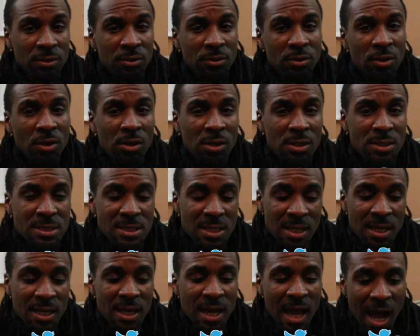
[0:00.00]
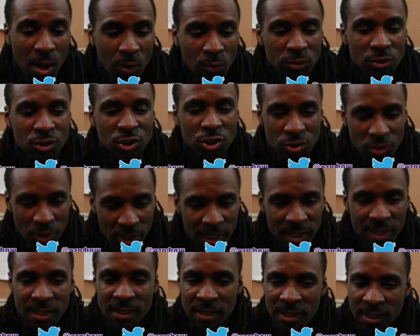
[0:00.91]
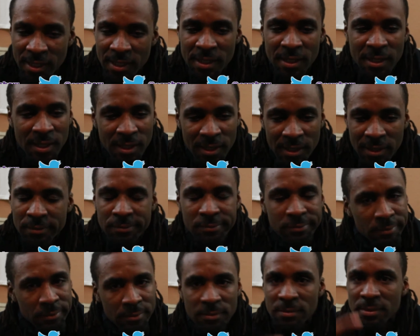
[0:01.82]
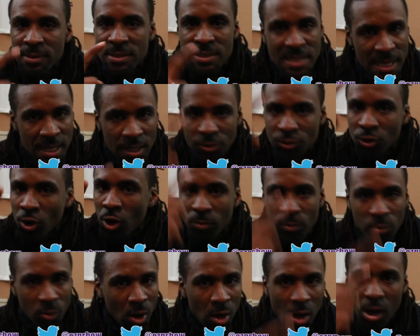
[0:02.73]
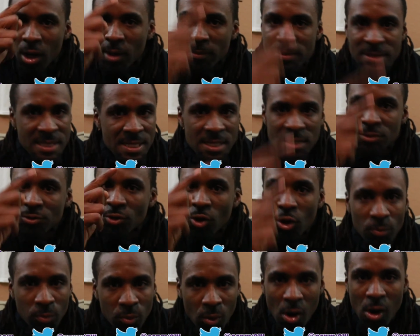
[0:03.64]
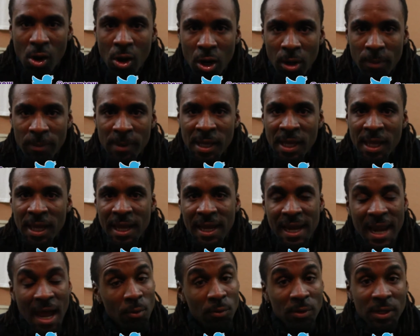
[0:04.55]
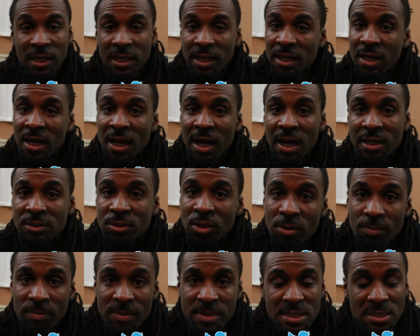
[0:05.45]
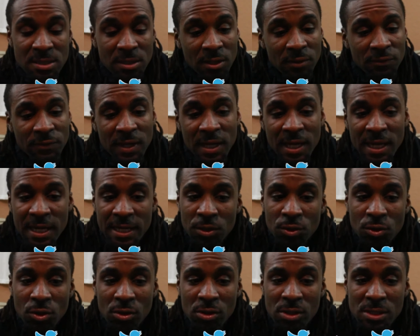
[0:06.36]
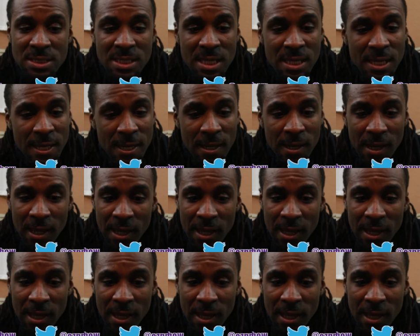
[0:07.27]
You know what I'm saying? I was straight sell dope rob, sell dope rob. And I was getting locked up and stuff. And you know what I'm saying?